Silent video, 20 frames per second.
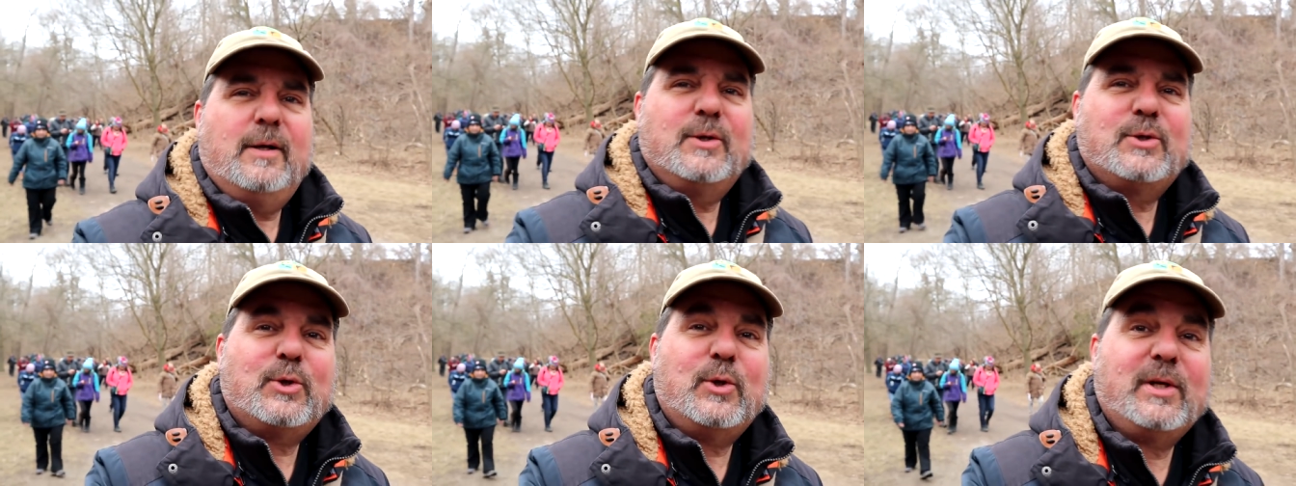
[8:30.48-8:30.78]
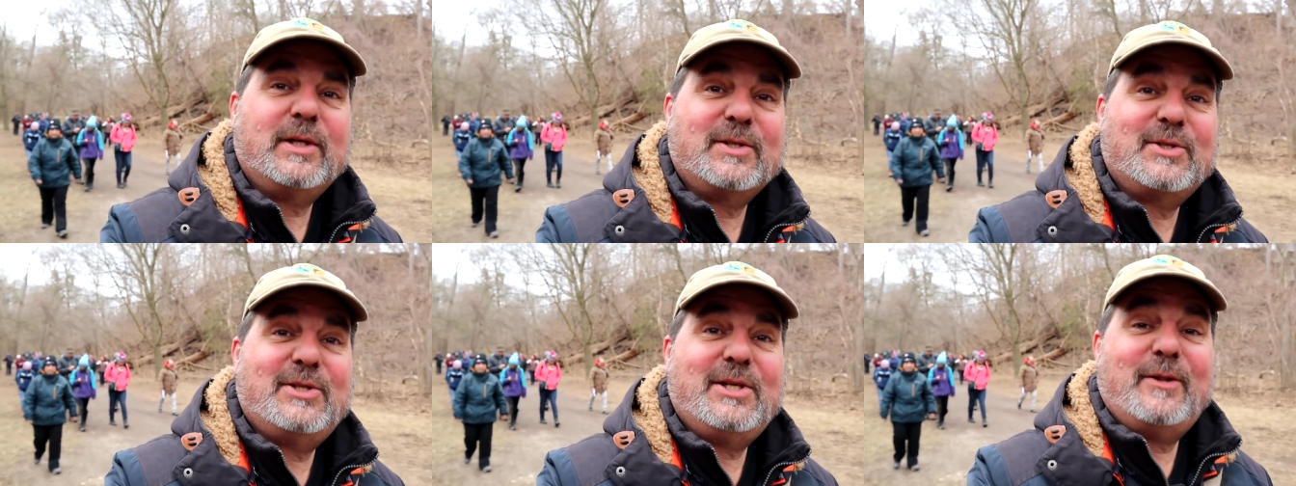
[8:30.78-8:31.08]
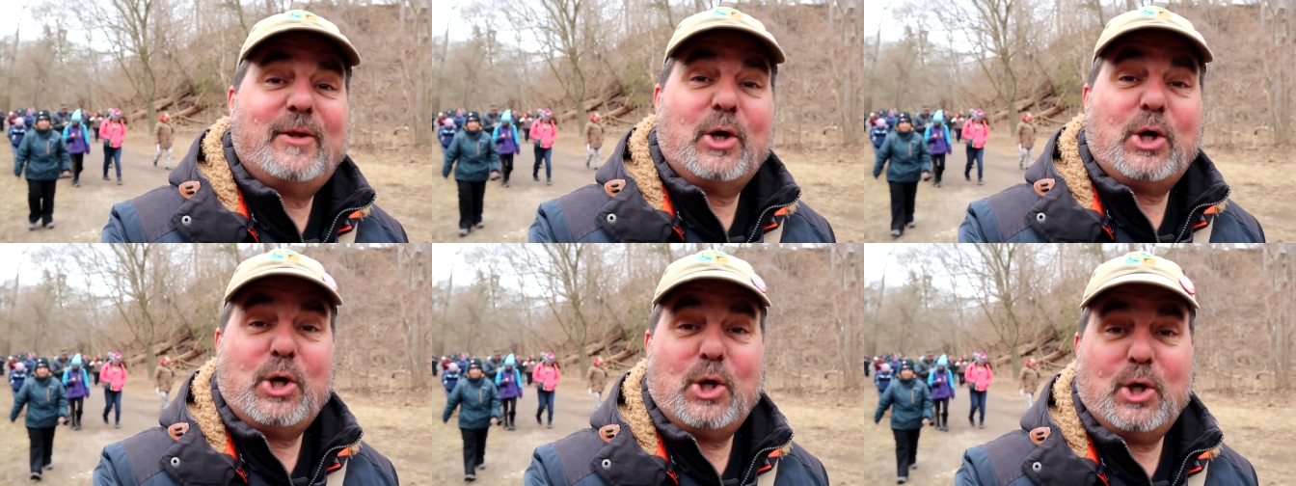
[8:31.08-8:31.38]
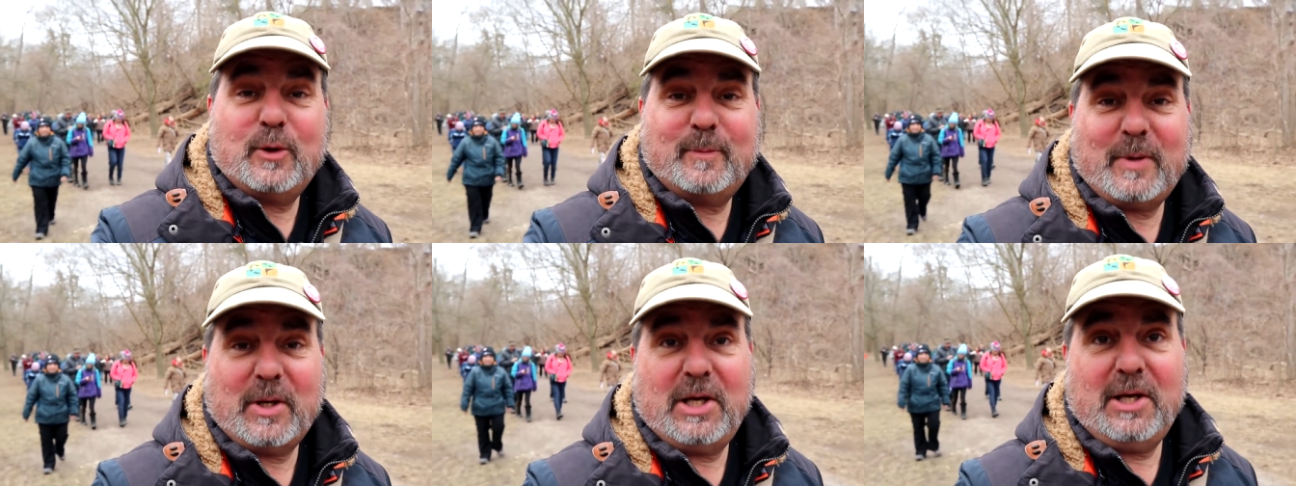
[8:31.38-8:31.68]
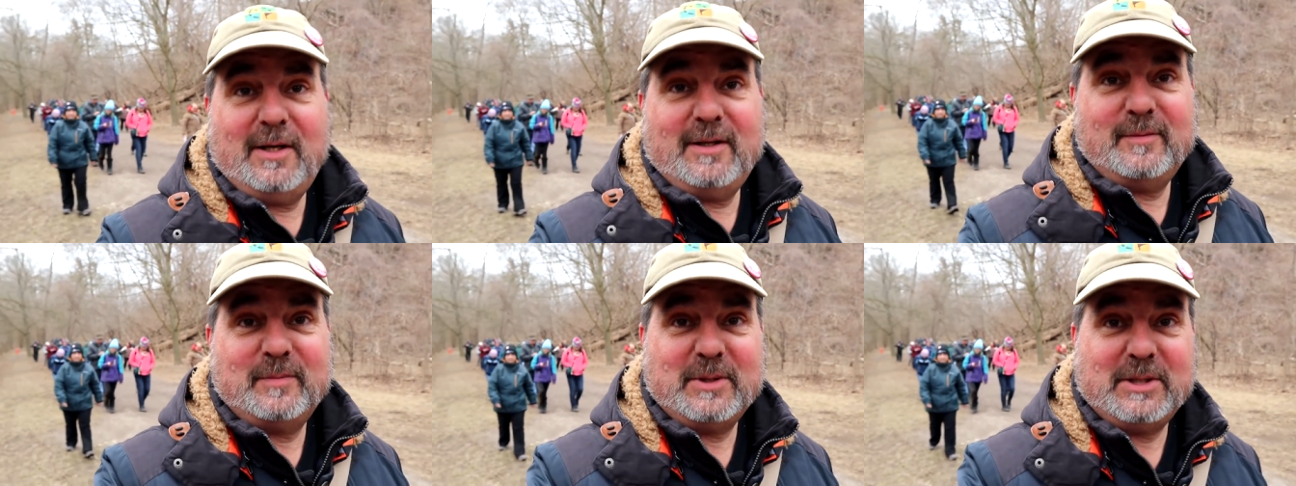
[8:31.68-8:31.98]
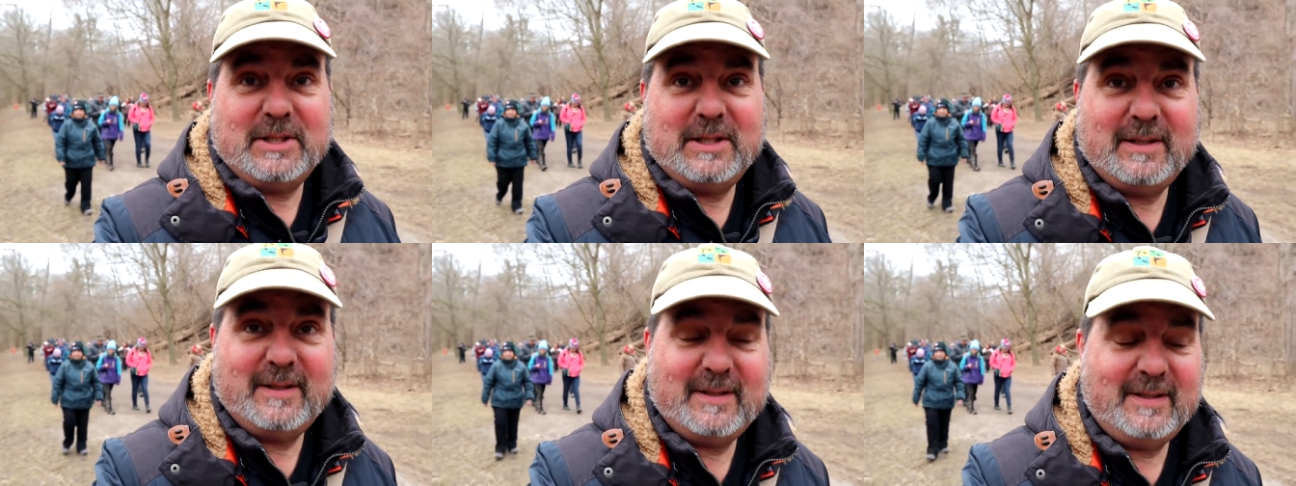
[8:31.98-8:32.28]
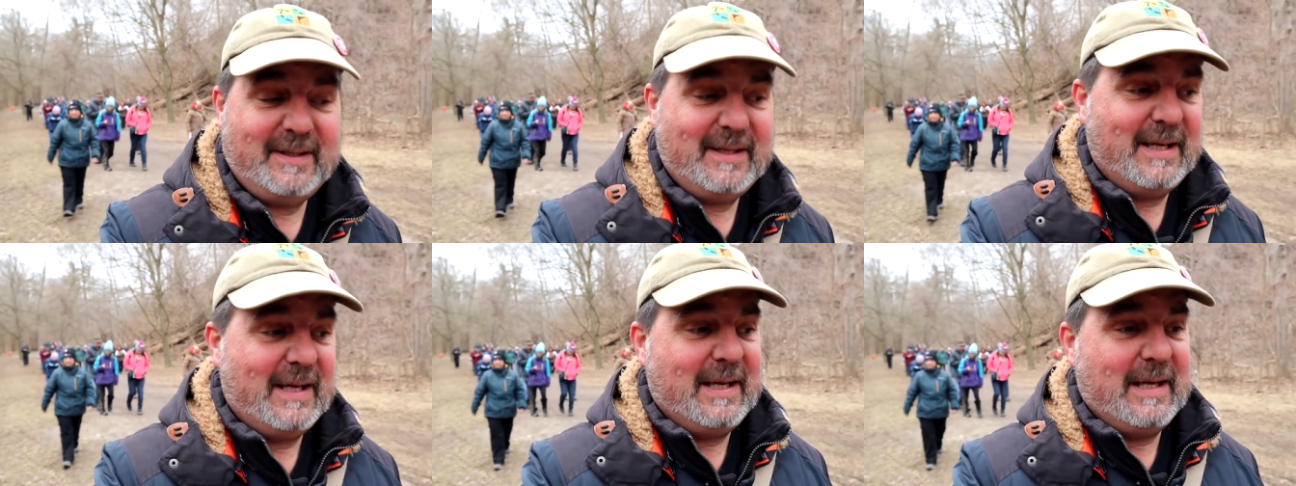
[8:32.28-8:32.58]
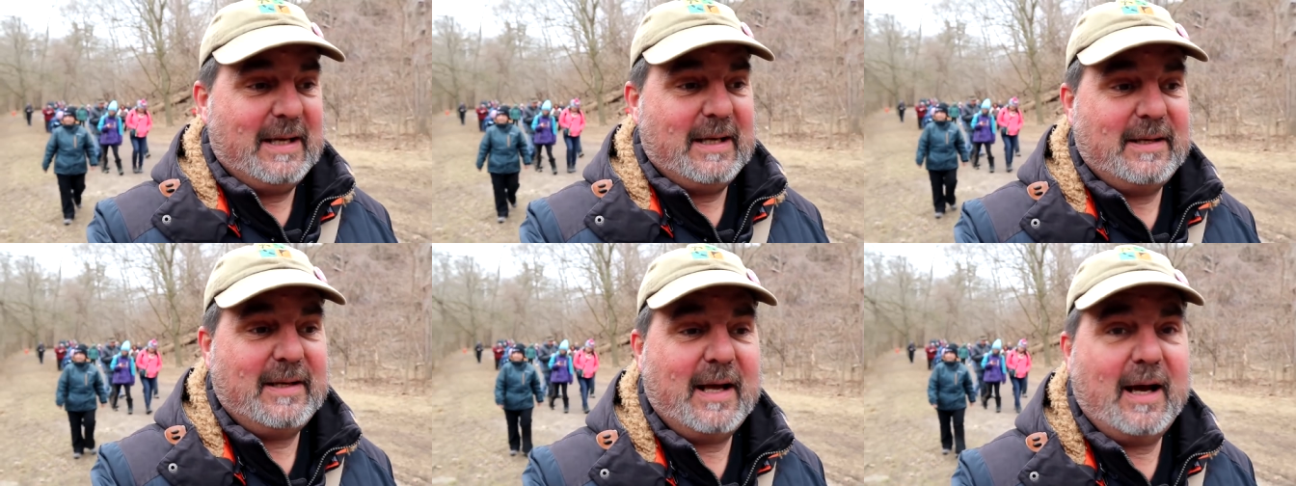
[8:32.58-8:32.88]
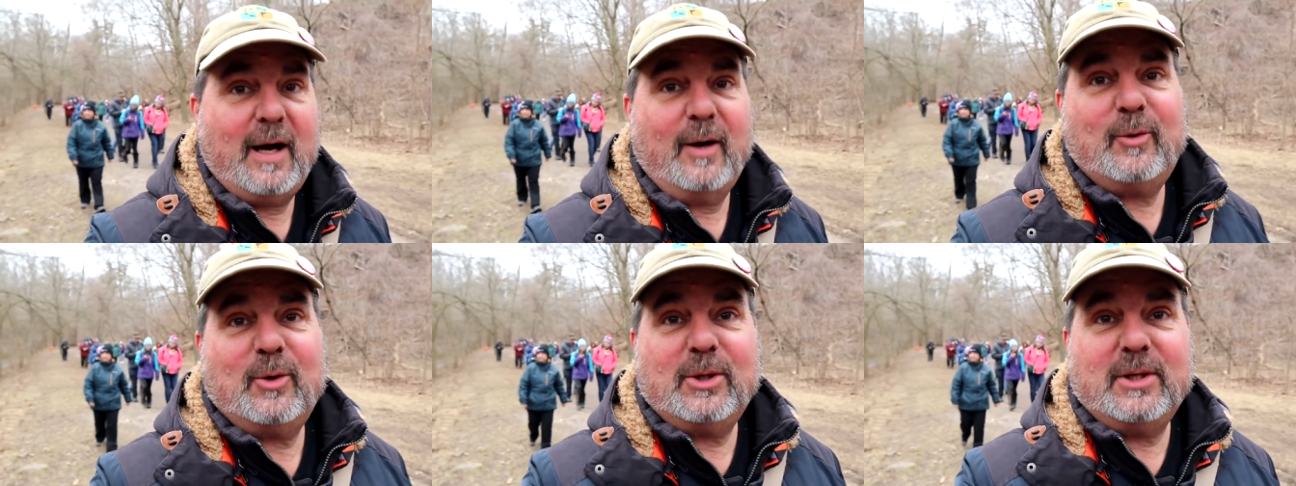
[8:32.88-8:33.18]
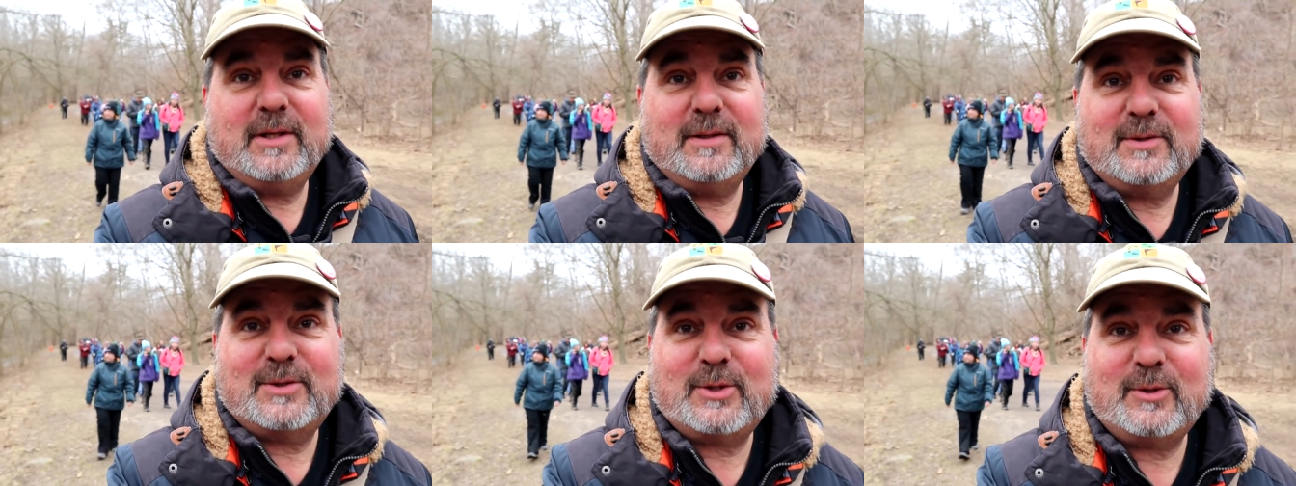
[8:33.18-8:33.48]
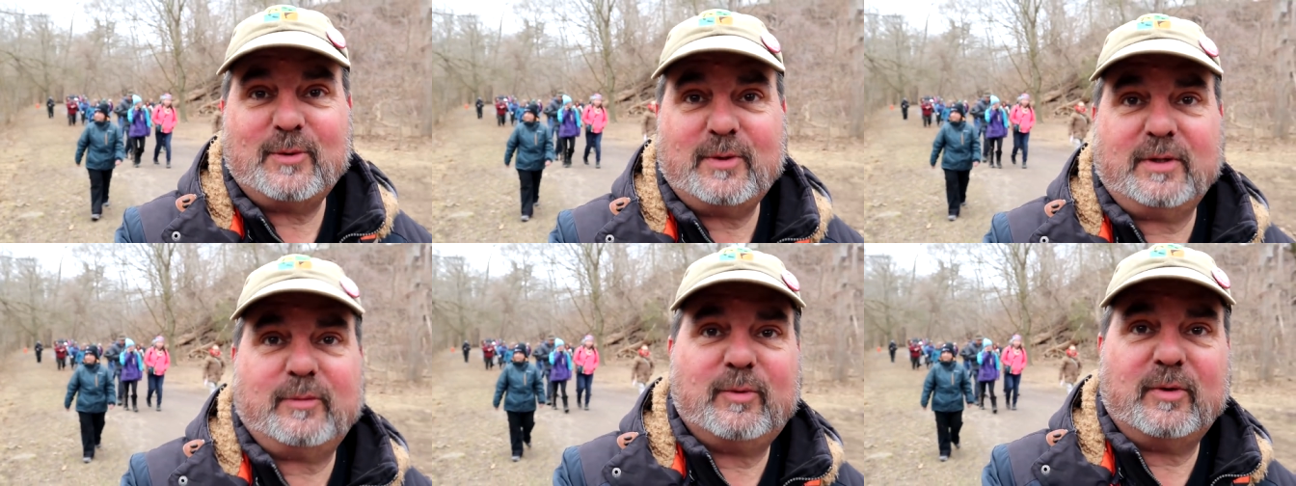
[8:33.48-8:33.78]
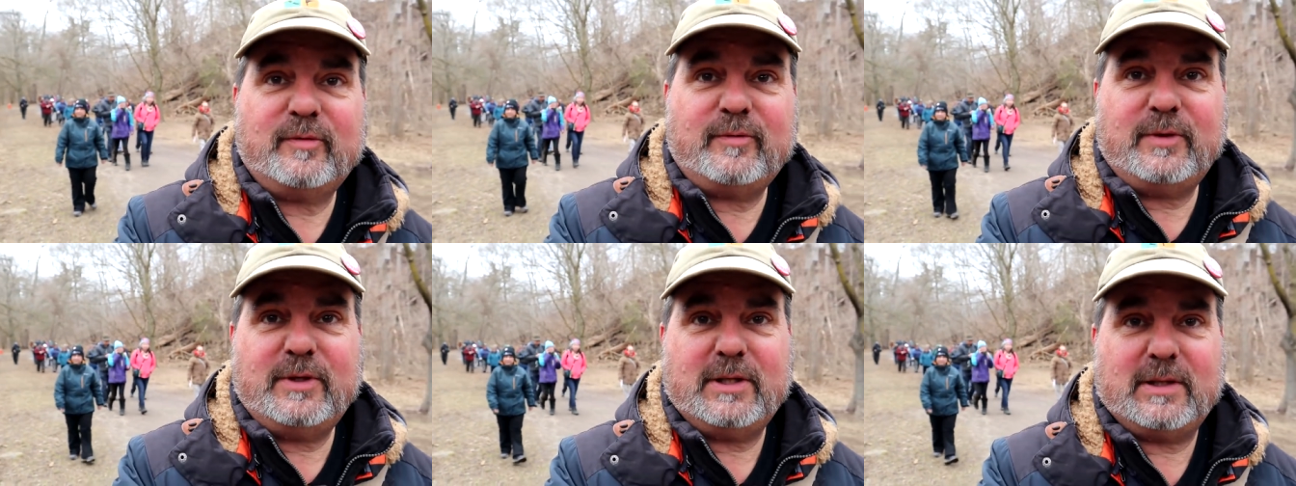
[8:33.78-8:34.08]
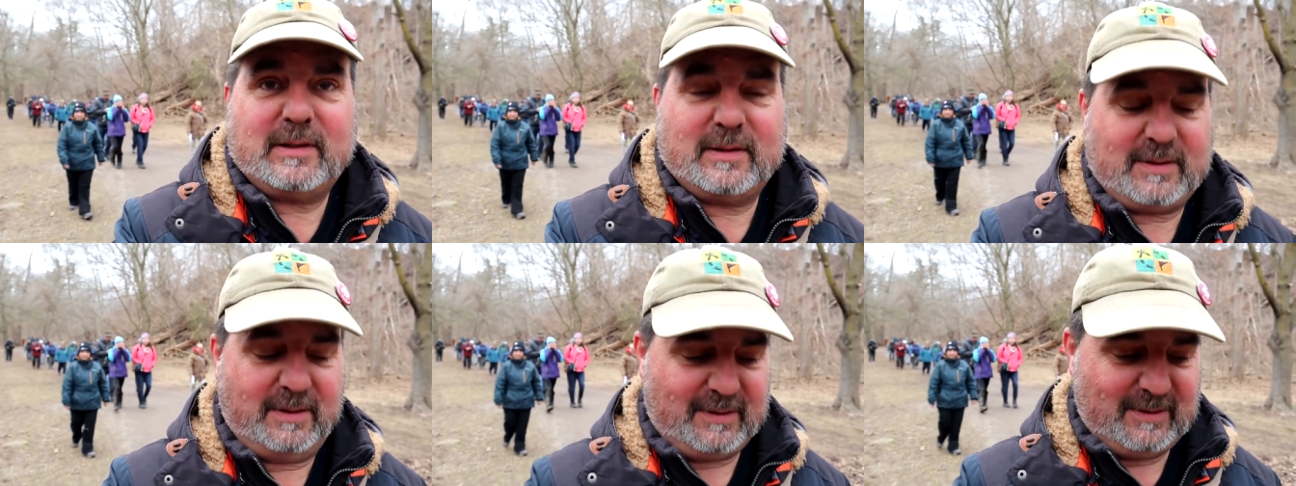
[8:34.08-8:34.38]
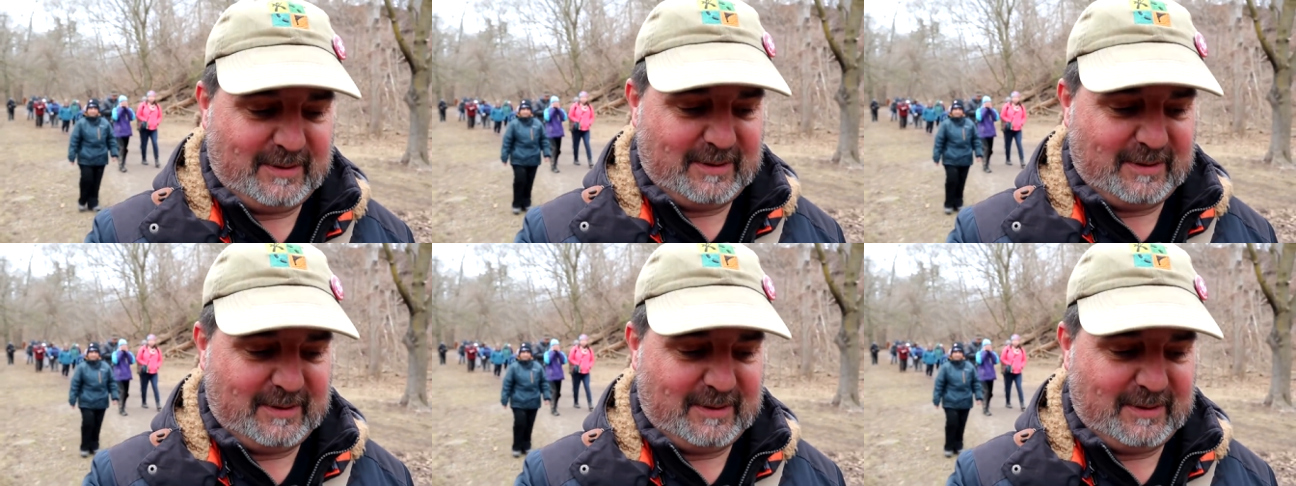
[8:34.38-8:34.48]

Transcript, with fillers: So you can see the herd behind me. Now we're into the ravine